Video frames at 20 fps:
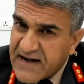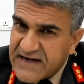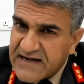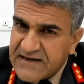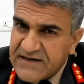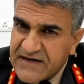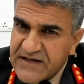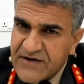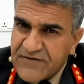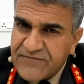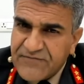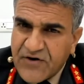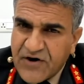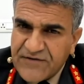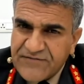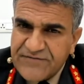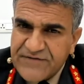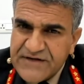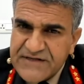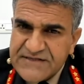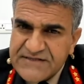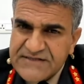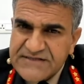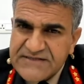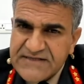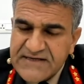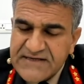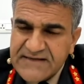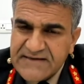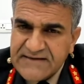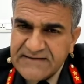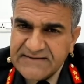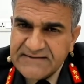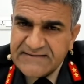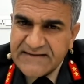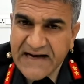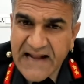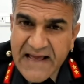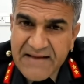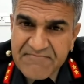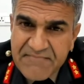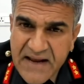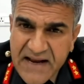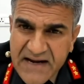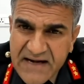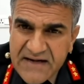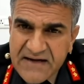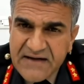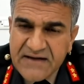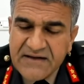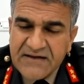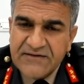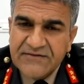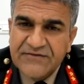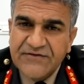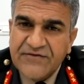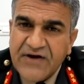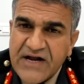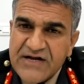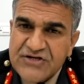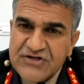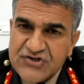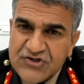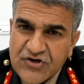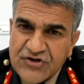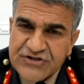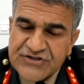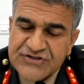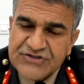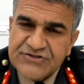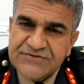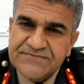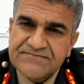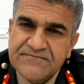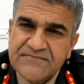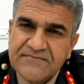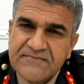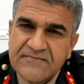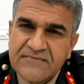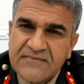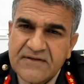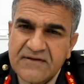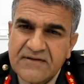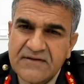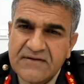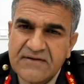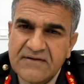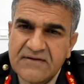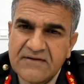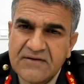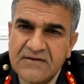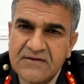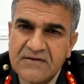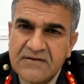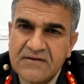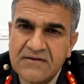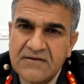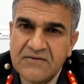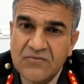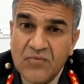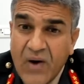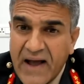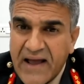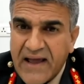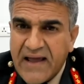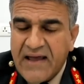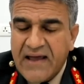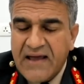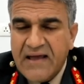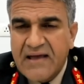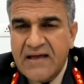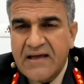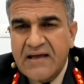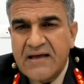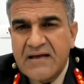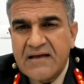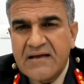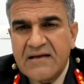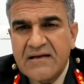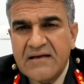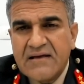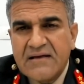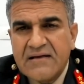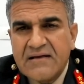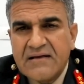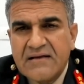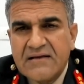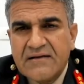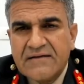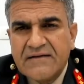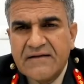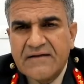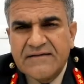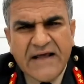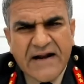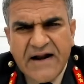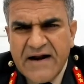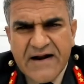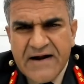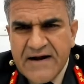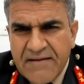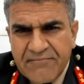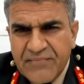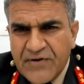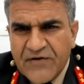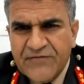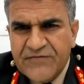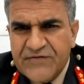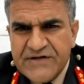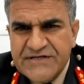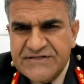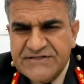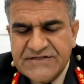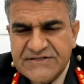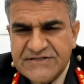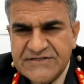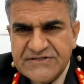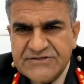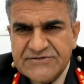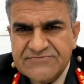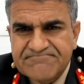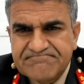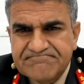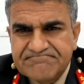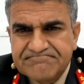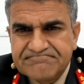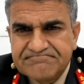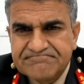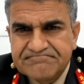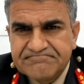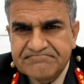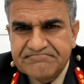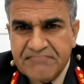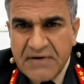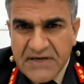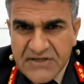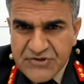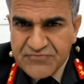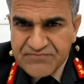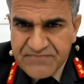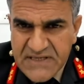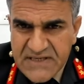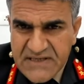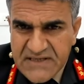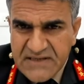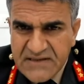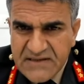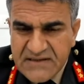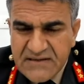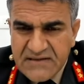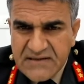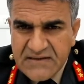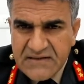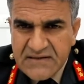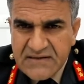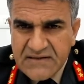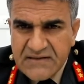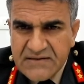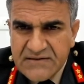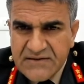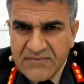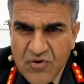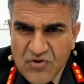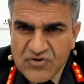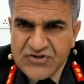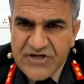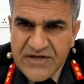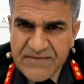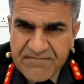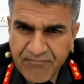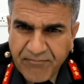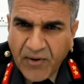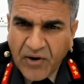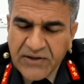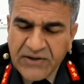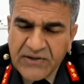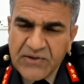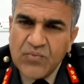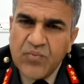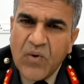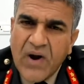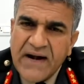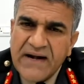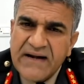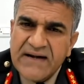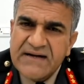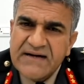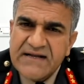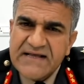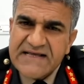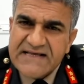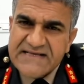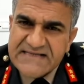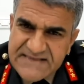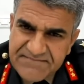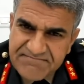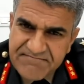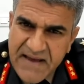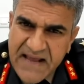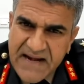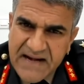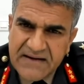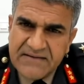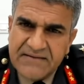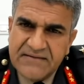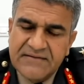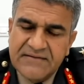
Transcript: degree of confidence that I made the right choice. Why? There are a number of reasons, but to me, the most important one is the men.